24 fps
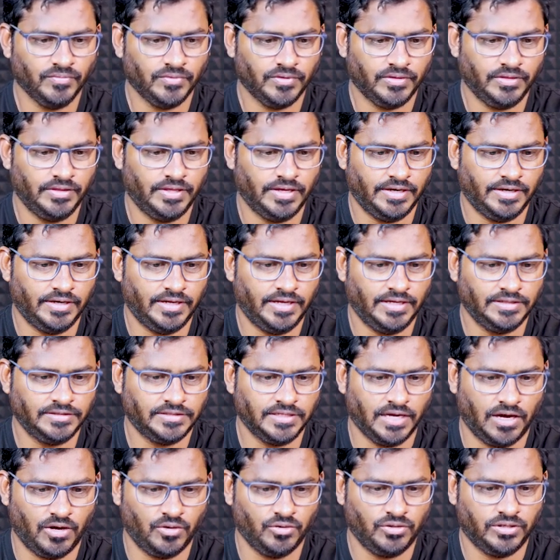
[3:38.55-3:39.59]
then
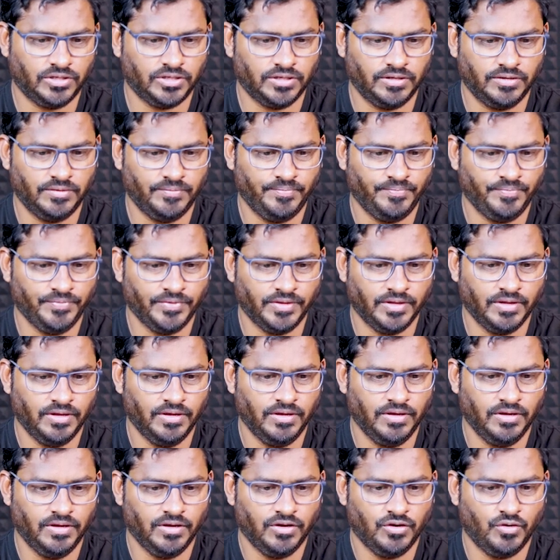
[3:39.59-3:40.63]
S out
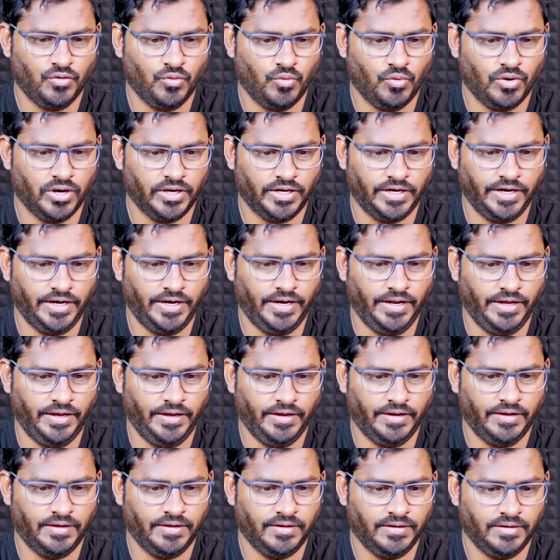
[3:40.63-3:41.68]

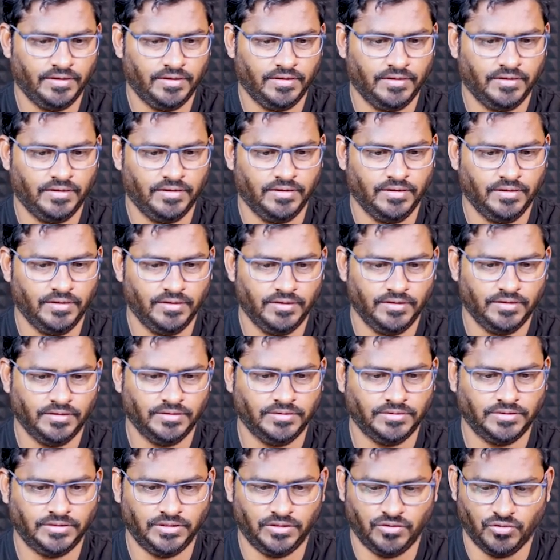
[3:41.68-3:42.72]
quantity
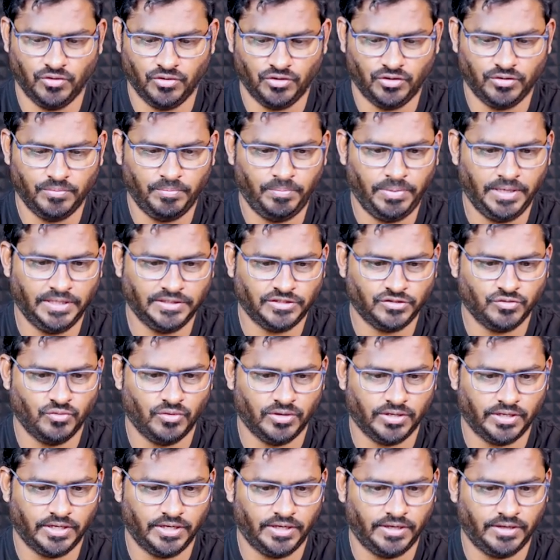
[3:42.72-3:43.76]
is equal to plus
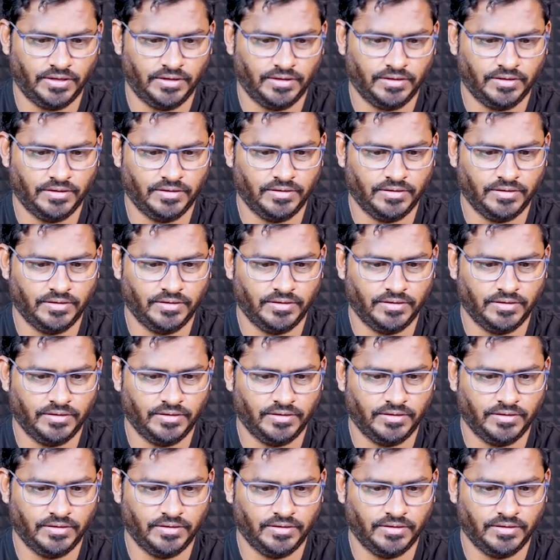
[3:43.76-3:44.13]
quantity.